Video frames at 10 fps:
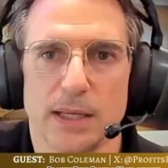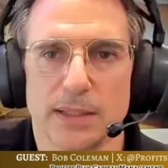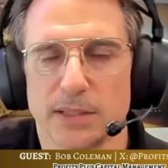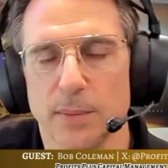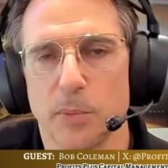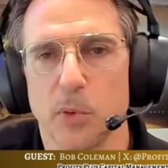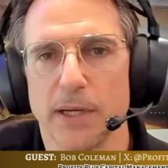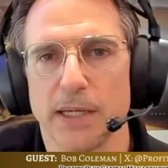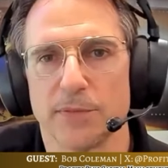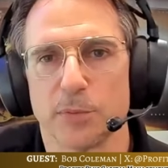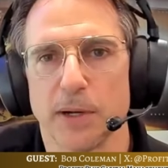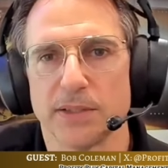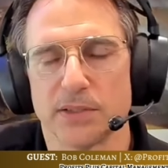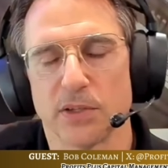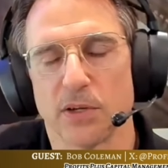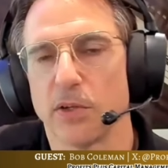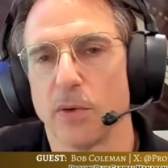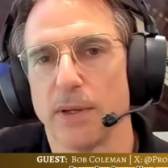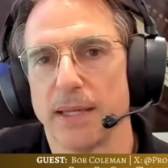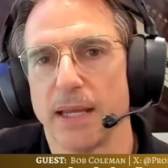at some point, if prices start
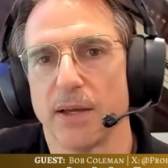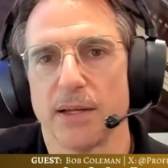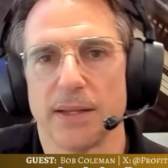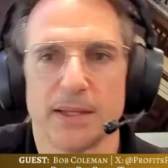going down,